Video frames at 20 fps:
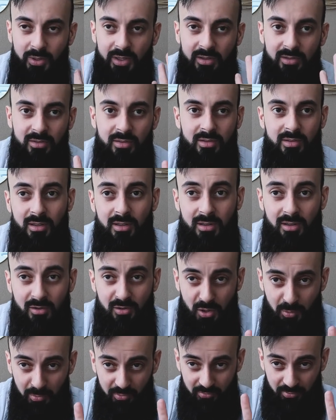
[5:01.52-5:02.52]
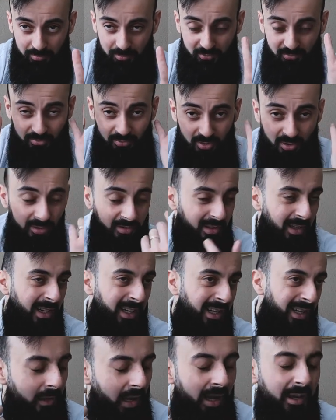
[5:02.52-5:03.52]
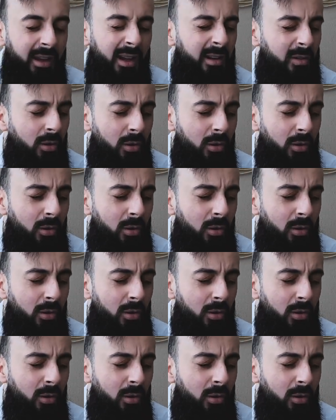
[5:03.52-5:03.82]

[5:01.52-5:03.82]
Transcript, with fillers: wind coming from the front, I can't